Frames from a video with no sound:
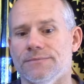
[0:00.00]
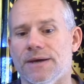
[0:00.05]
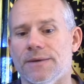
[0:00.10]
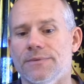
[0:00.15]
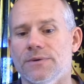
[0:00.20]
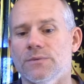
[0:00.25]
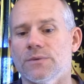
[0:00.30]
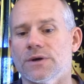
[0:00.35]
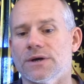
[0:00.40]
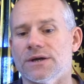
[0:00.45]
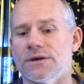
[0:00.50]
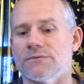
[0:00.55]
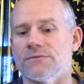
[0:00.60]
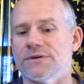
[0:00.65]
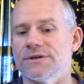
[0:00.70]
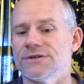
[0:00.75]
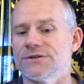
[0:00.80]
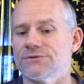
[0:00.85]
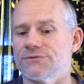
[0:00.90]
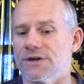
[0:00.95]
Maybe we're going to
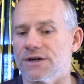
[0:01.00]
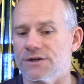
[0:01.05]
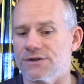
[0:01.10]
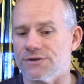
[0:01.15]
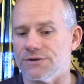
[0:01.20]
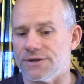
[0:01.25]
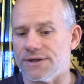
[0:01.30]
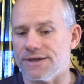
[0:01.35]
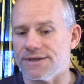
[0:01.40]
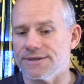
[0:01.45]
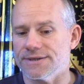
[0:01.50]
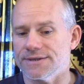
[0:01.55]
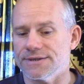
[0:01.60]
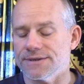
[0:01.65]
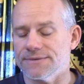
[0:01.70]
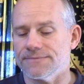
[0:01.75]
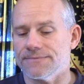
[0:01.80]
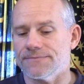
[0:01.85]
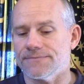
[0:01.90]
restructure this.